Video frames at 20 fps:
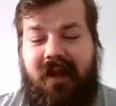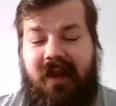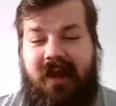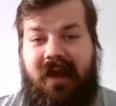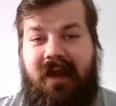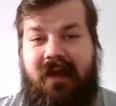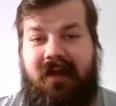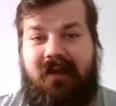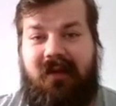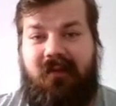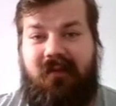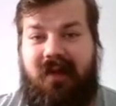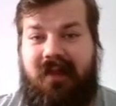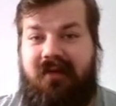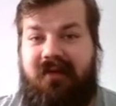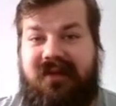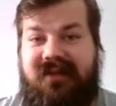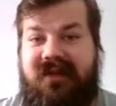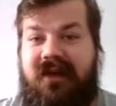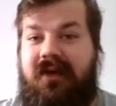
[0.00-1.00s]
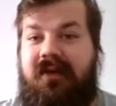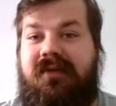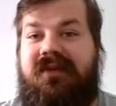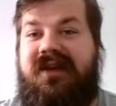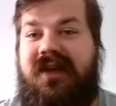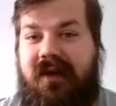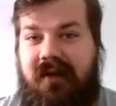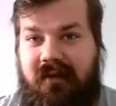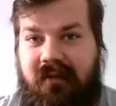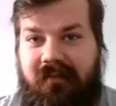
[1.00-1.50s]
And whether it's a good
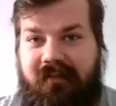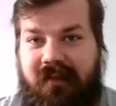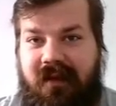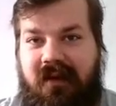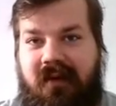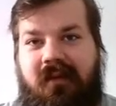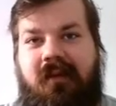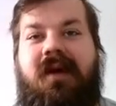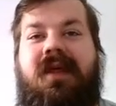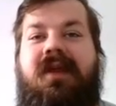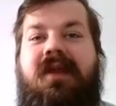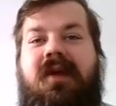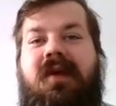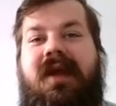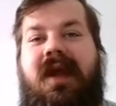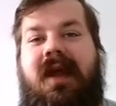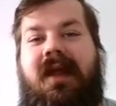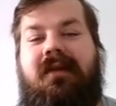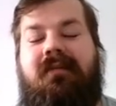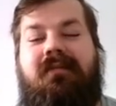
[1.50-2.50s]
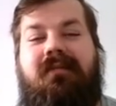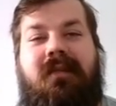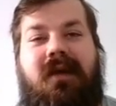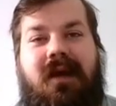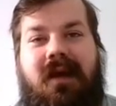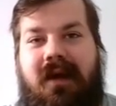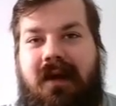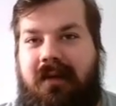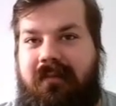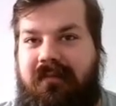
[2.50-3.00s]
deal, whether you can
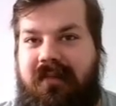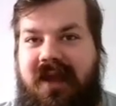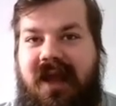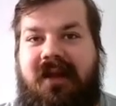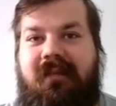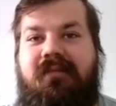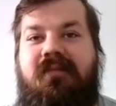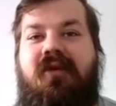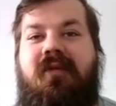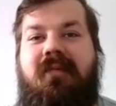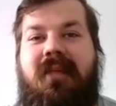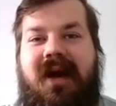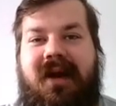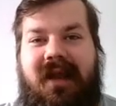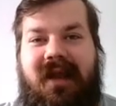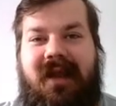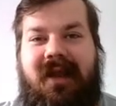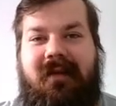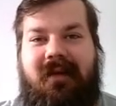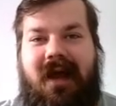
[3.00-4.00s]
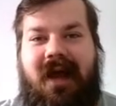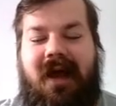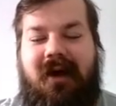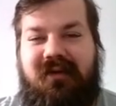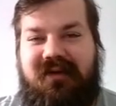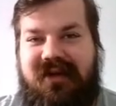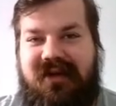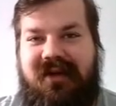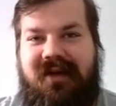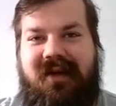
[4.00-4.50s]
uh, get more money
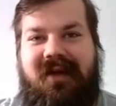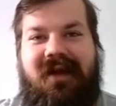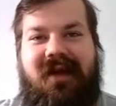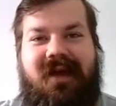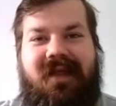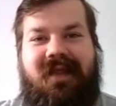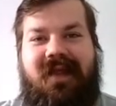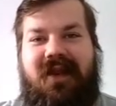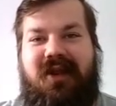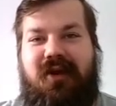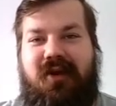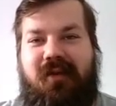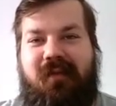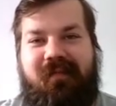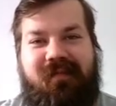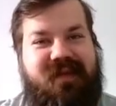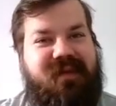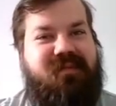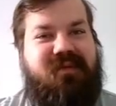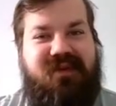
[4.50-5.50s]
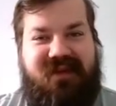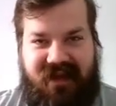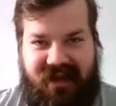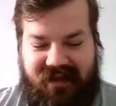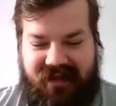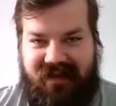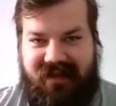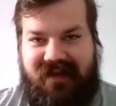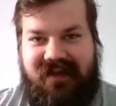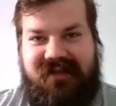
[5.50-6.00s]
out than you put
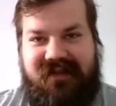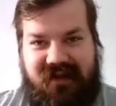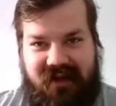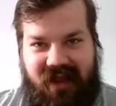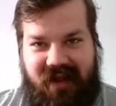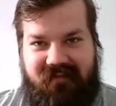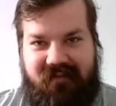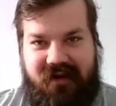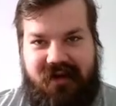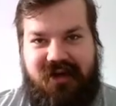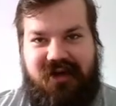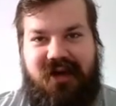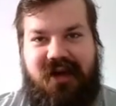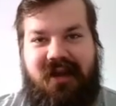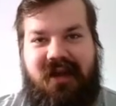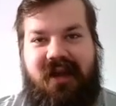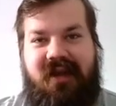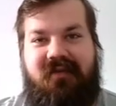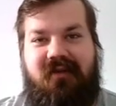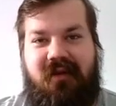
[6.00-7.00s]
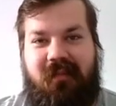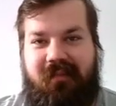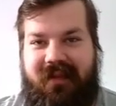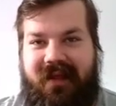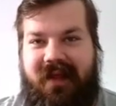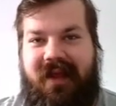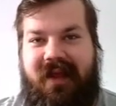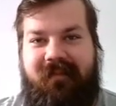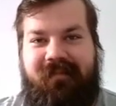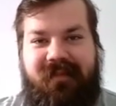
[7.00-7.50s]
in, at least on average, if you
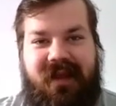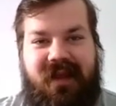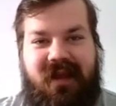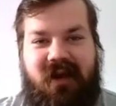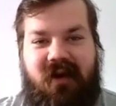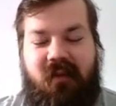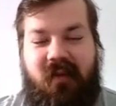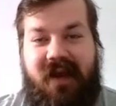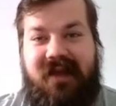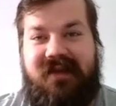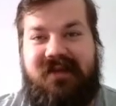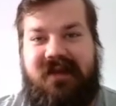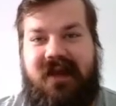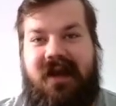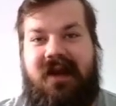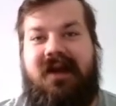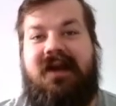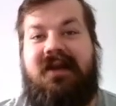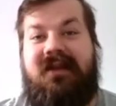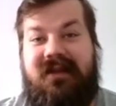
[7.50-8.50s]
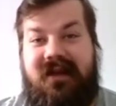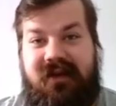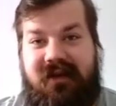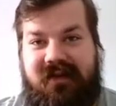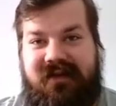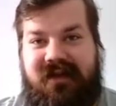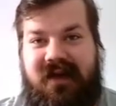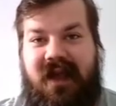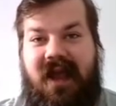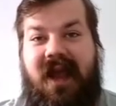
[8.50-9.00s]
play Quasar
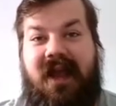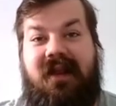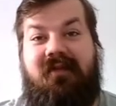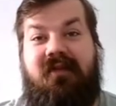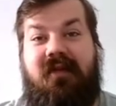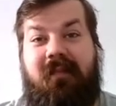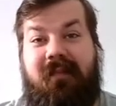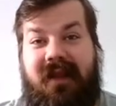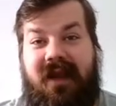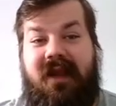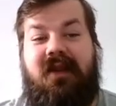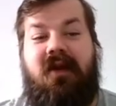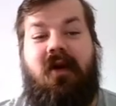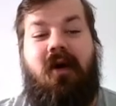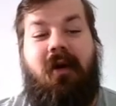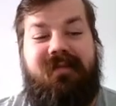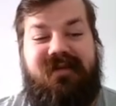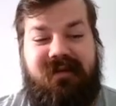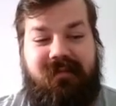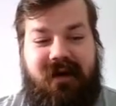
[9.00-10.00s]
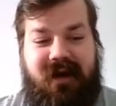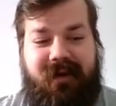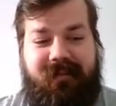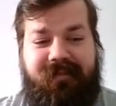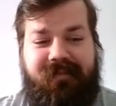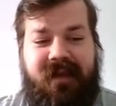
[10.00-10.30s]
continuously and if you play it optimally.